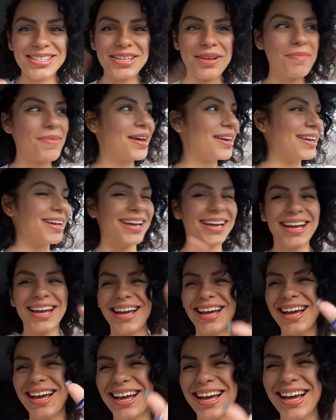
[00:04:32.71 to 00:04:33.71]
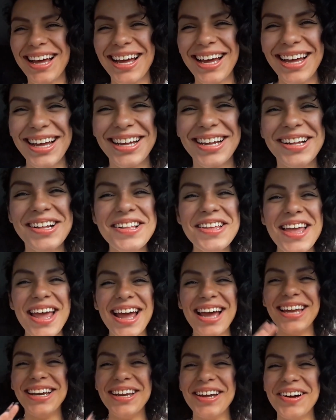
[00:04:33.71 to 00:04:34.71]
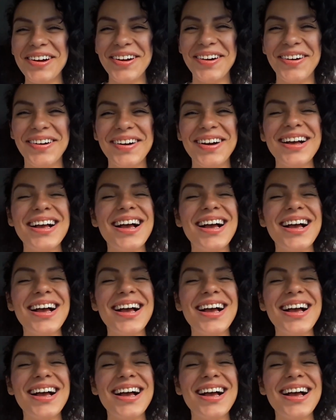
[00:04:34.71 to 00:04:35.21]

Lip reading: Somebody. Anywho,